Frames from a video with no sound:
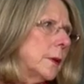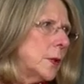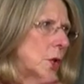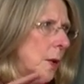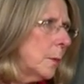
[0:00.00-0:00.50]
and
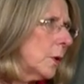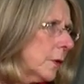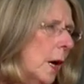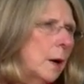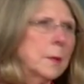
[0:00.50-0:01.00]
the Chamber
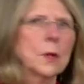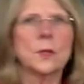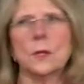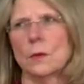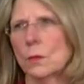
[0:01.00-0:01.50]
of
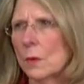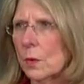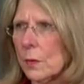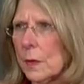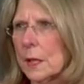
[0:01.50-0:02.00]
Commerce and the
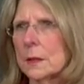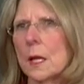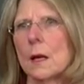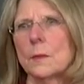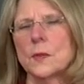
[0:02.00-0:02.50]
Rotary
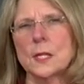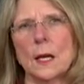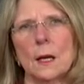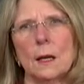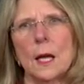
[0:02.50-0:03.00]
Clubs.
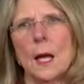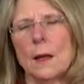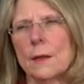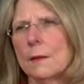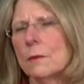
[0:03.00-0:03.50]

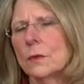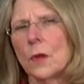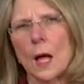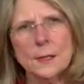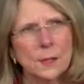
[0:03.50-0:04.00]

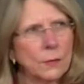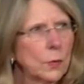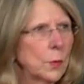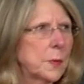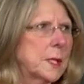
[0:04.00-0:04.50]
Lots of
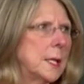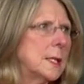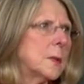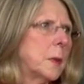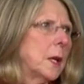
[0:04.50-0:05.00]
groups
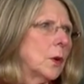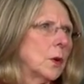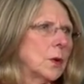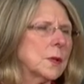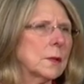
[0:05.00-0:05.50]
need
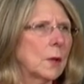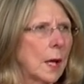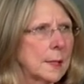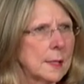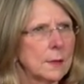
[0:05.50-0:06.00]
speakers,
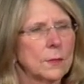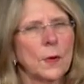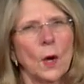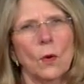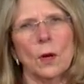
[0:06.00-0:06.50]
lots of
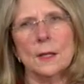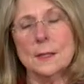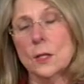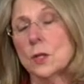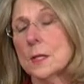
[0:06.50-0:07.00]

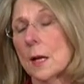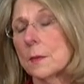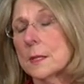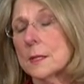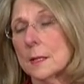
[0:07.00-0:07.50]
organizations. I
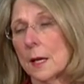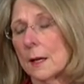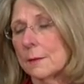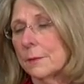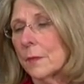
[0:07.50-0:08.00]
was
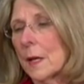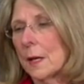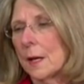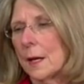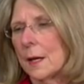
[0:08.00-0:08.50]

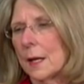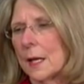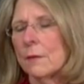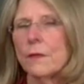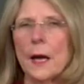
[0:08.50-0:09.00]

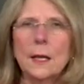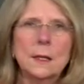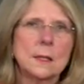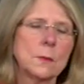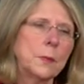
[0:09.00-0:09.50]

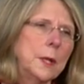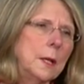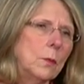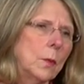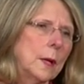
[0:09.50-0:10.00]
invited to
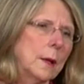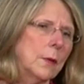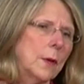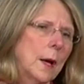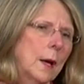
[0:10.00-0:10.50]
be with